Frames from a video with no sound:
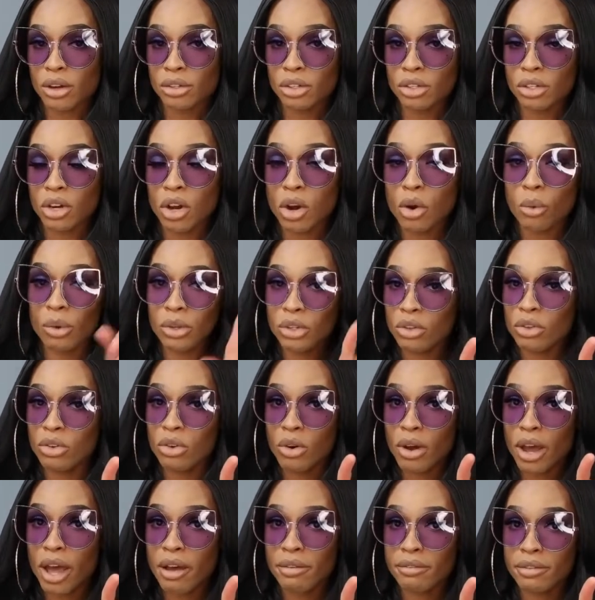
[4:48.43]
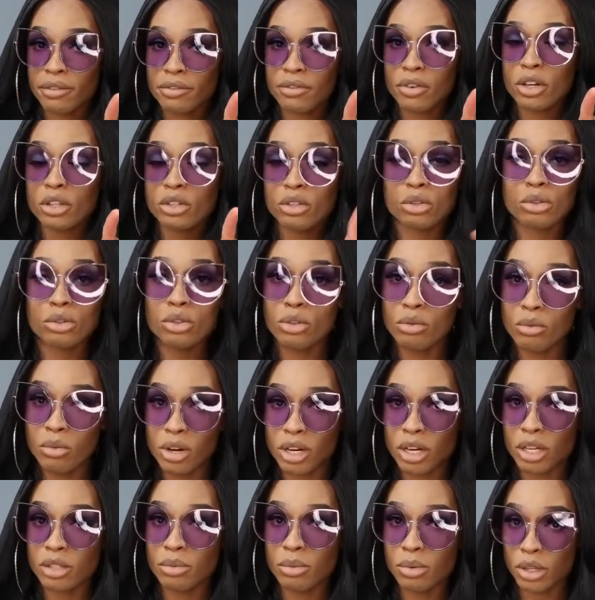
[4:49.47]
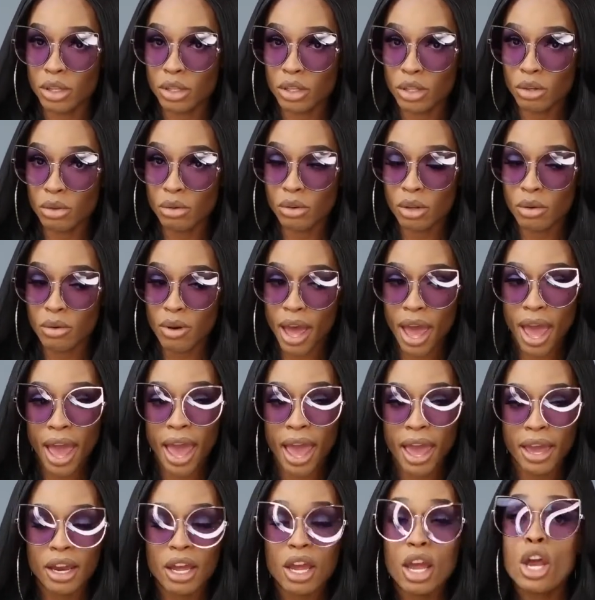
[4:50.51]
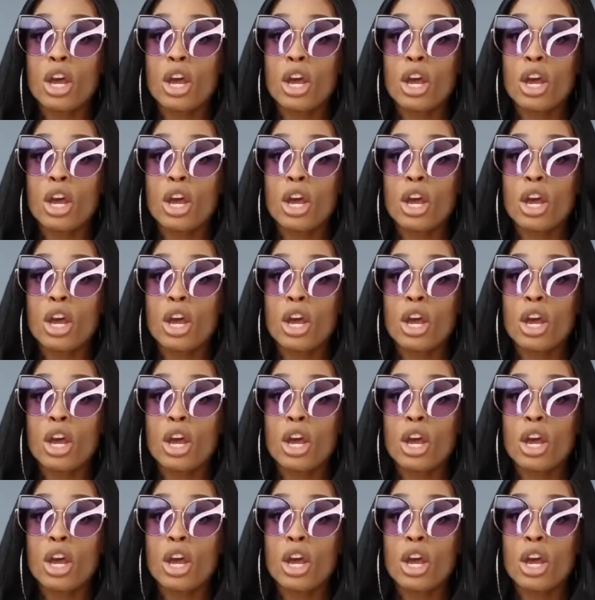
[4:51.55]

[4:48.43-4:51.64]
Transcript: You know, when you don't have a frontal, you wear this with a cute little hat.